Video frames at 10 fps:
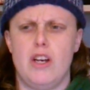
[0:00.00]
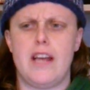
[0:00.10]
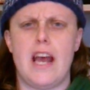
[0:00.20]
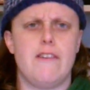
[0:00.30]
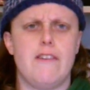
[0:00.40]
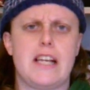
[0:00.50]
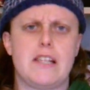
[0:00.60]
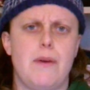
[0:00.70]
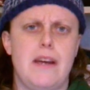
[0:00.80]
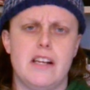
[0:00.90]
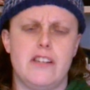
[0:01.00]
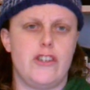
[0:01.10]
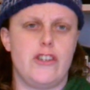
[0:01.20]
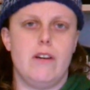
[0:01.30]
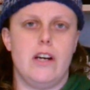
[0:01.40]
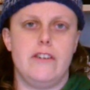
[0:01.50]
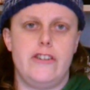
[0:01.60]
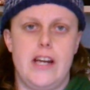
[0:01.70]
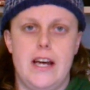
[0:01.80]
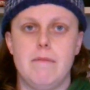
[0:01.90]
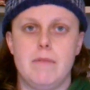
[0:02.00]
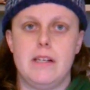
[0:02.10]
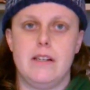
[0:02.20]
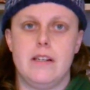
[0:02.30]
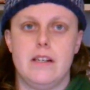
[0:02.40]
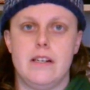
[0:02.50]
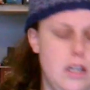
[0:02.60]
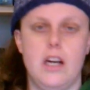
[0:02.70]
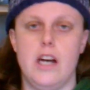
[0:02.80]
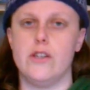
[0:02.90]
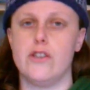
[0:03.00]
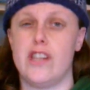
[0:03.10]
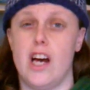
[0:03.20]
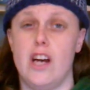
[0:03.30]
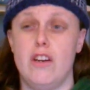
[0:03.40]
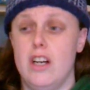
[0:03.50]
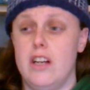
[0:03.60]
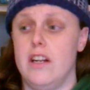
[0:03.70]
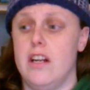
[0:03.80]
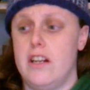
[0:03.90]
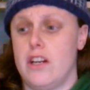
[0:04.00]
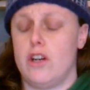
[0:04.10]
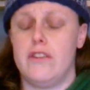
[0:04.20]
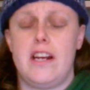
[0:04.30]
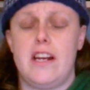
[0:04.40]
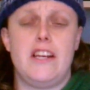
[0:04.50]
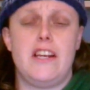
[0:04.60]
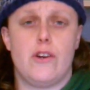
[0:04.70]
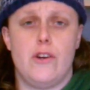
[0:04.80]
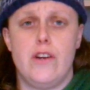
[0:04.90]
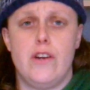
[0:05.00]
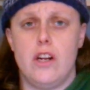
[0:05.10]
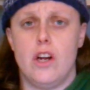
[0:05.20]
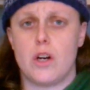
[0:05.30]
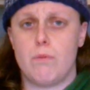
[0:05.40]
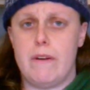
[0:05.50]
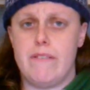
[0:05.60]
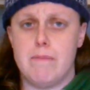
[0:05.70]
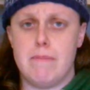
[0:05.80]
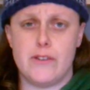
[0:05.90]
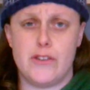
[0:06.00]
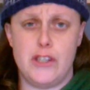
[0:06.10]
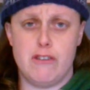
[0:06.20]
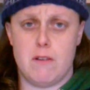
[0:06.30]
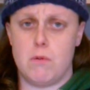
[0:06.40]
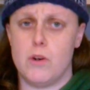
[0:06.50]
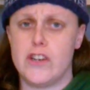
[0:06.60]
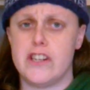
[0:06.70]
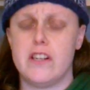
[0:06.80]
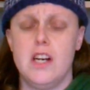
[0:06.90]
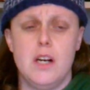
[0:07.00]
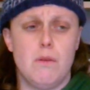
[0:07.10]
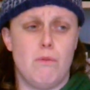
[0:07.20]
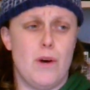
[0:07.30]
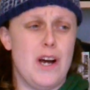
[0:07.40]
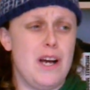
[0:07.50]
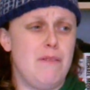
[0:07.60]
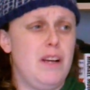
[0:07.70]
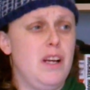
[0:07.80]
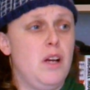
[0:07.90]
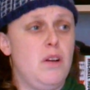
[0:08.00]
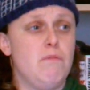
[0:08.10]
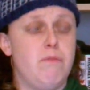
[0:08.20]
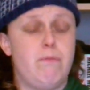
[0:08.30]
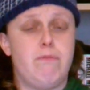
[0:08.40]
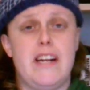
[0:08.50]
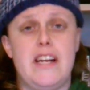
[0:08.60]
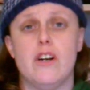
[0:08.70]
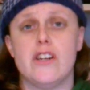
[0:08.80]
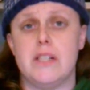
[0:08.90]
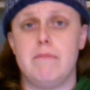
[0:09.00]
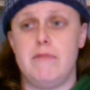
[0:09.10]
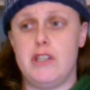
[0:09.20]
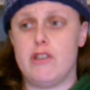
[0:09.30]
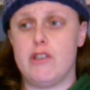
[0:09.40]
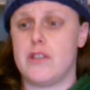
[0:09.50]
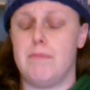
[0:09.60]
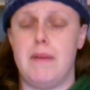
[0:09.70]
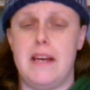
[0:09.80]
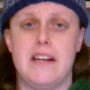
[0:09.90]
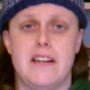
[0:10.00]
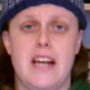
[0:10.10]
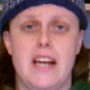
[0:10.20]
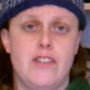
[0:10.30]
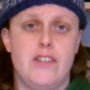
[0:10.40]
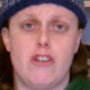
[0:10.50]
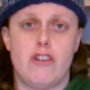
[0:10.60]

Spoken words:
getting your X-Wing and shoot a load of shit. And also, the content that you could unlock with the medals that you're awarded were pretty awesome. You got to be in a Death Star